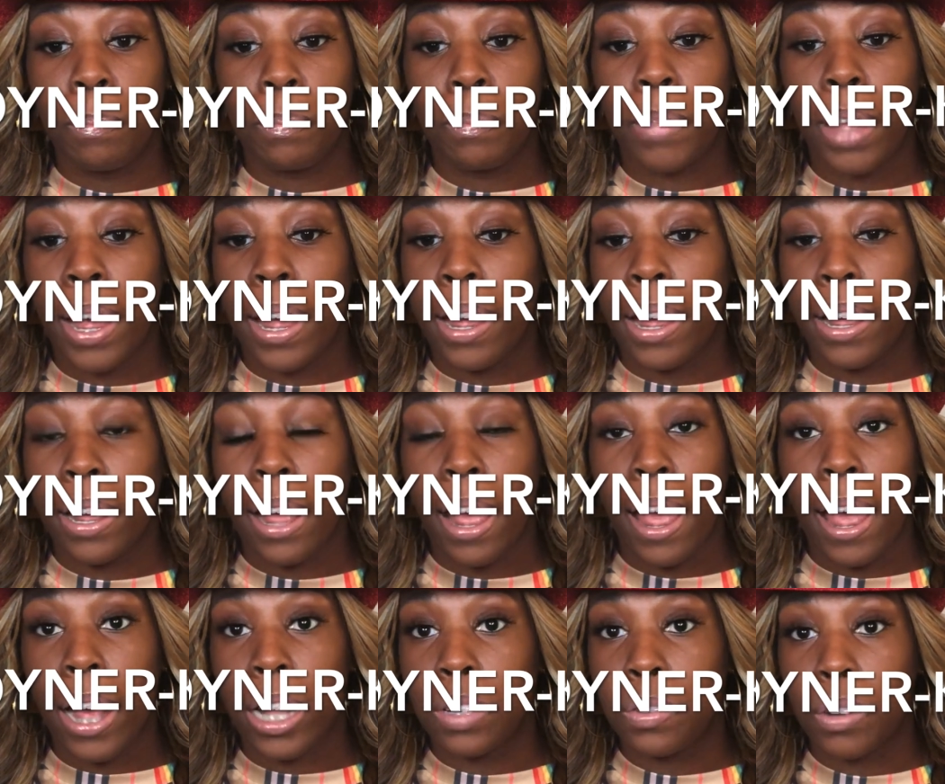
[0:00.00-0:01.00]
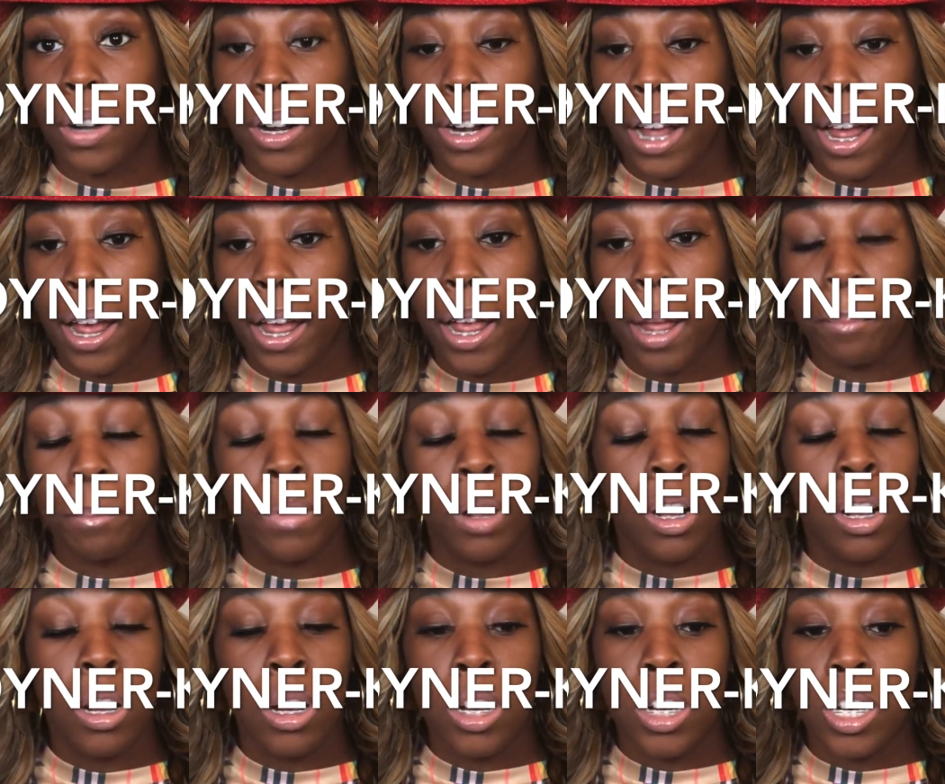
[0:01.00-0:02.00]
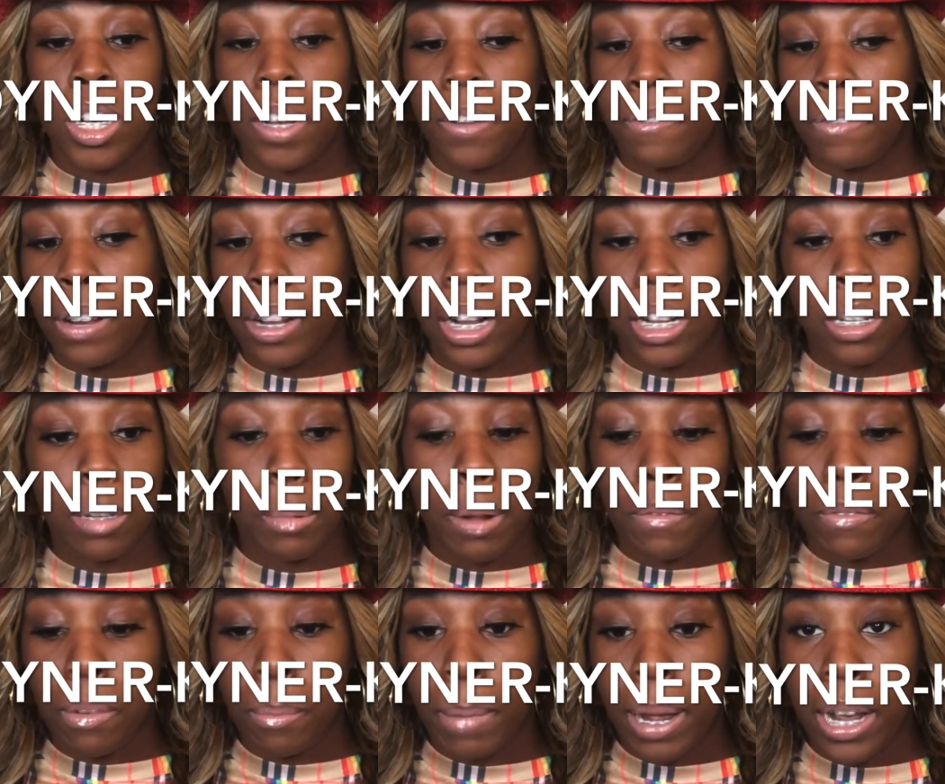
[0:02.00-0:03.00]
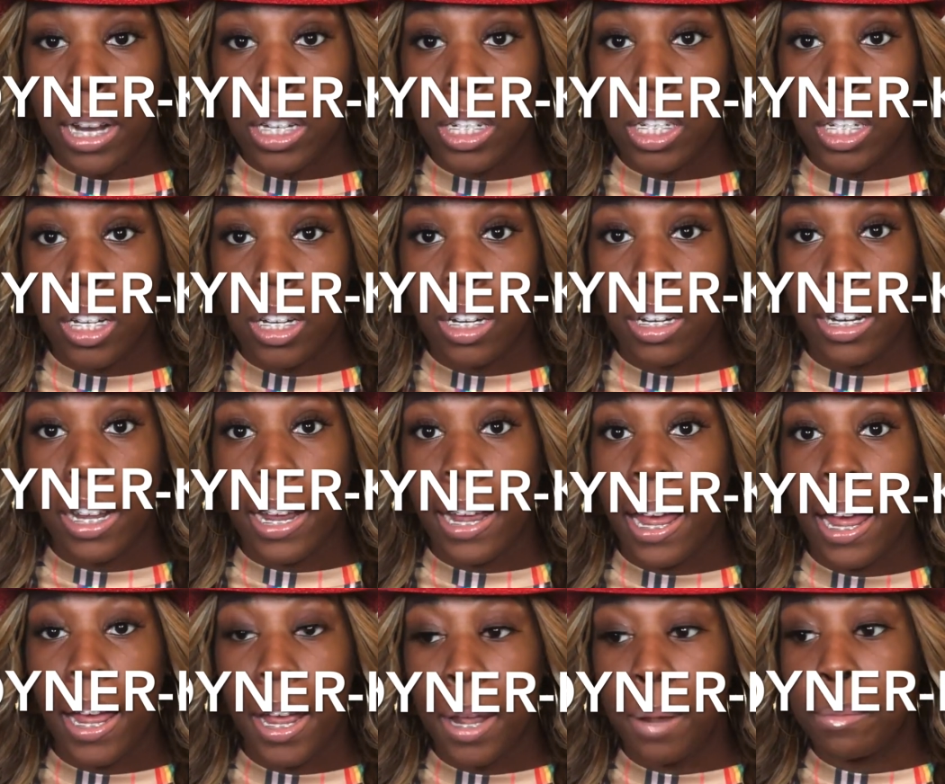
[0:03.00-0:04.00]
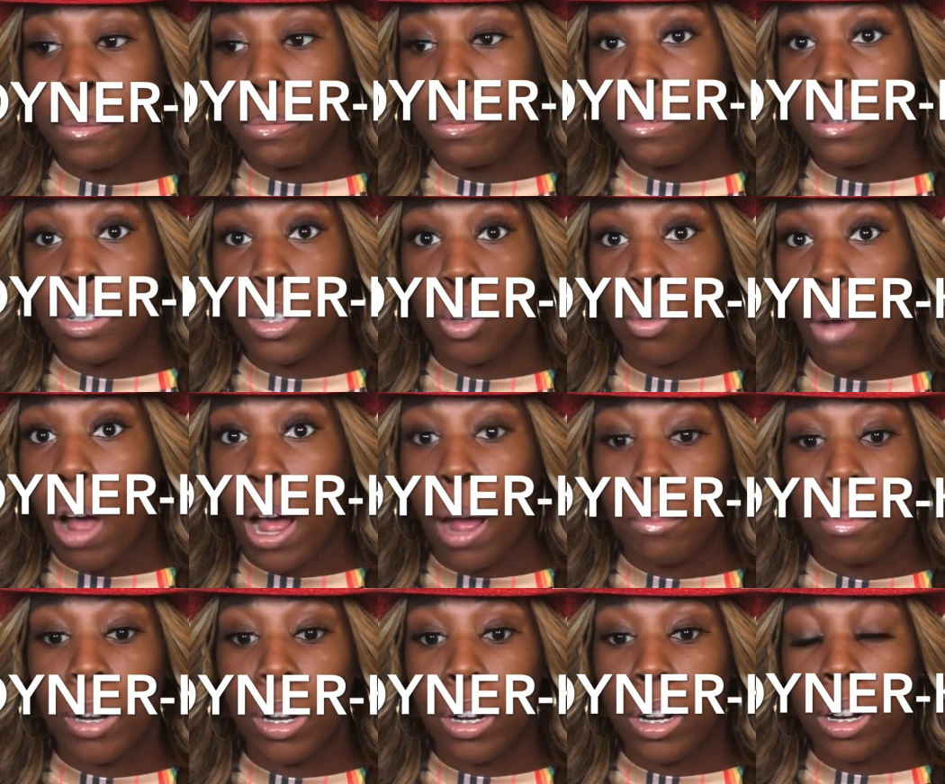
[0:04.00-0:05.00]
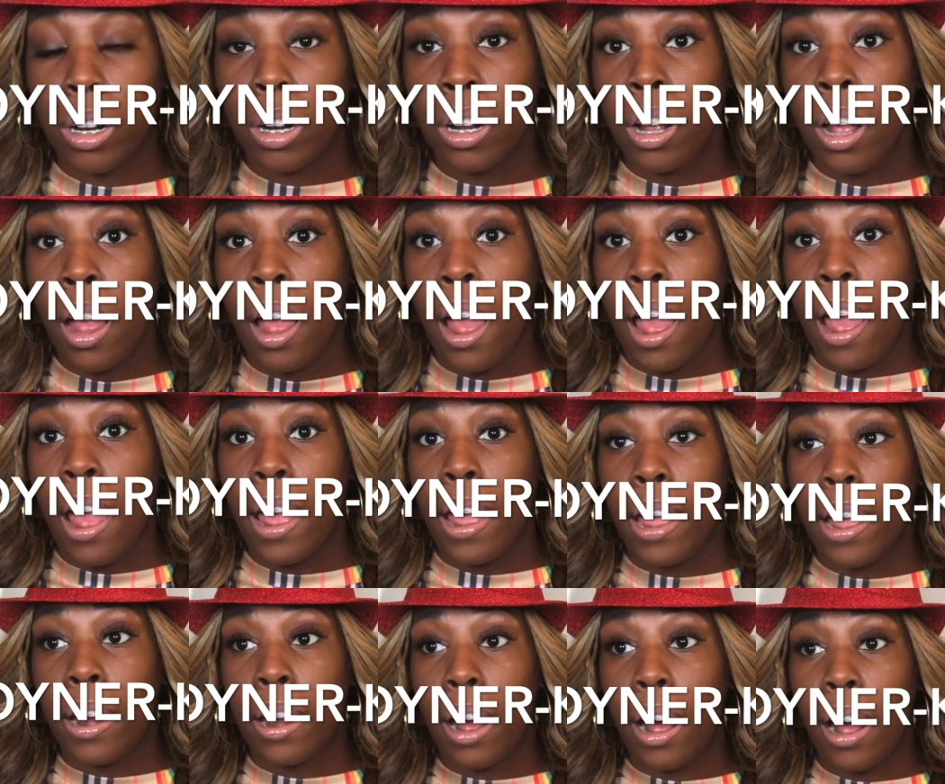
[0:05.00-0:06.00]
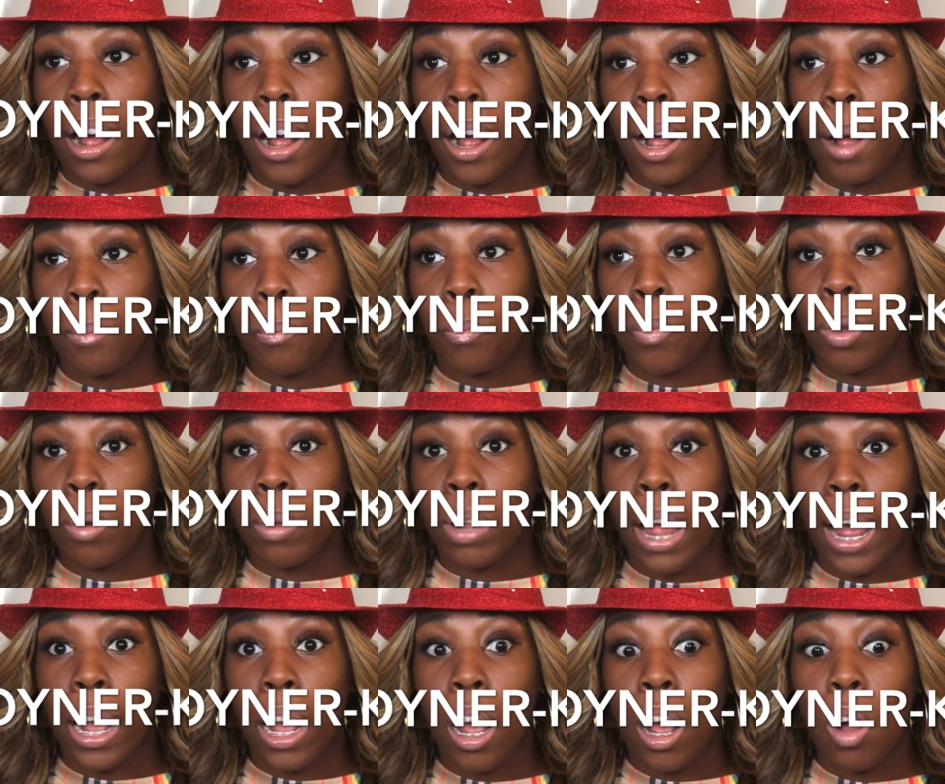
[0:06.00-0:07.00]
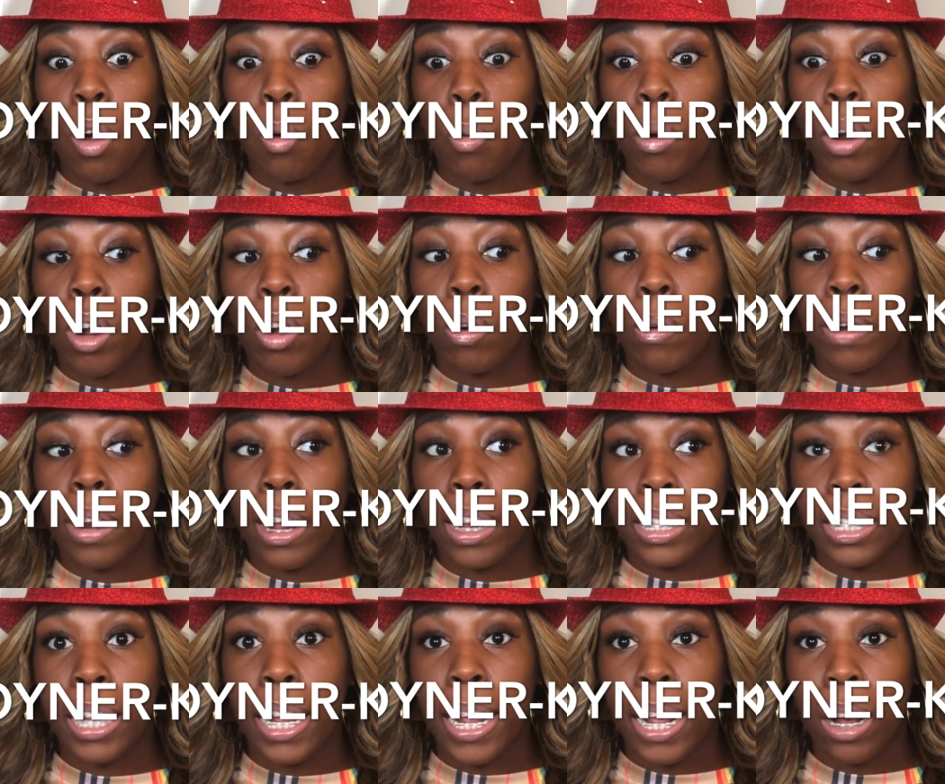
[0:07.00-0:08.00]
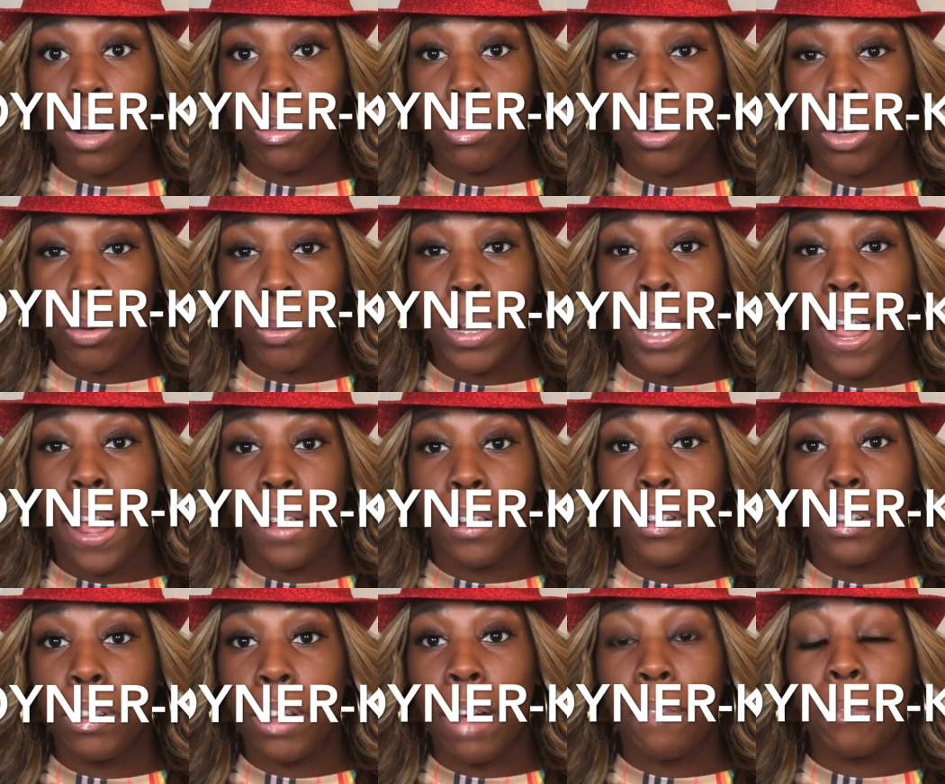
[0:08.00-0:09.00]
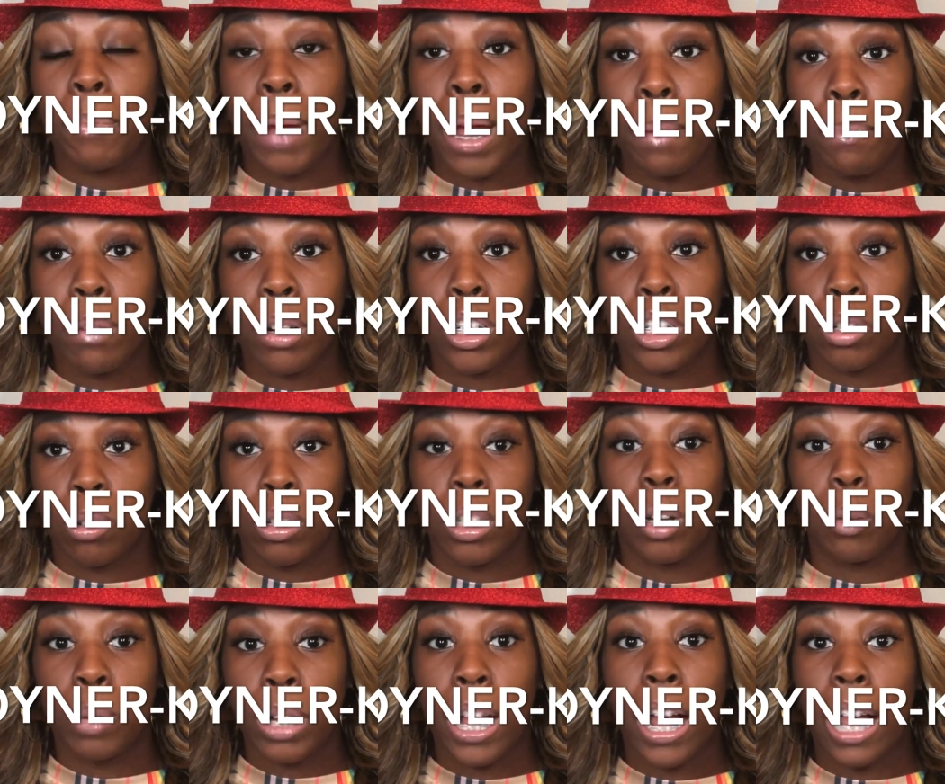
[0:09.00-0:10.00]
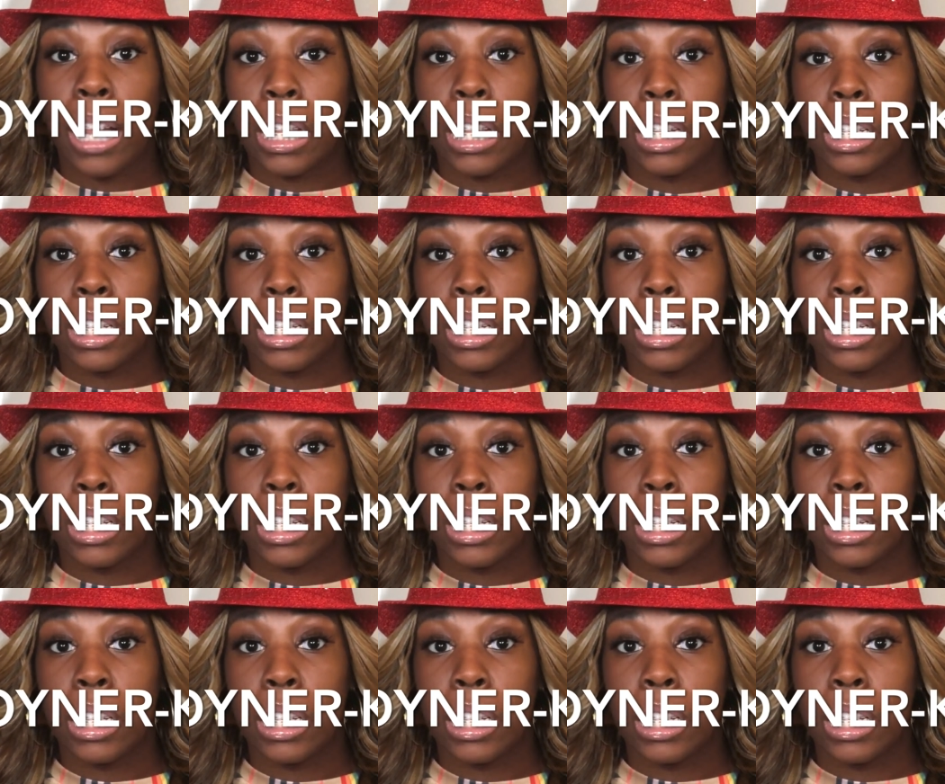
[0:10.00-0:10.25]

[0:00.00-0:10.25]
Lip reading: They asked for her name. She filled out some information. They came, swabbed her, And we were like, oh, we're going out of town. Do you have a paper showing that we got the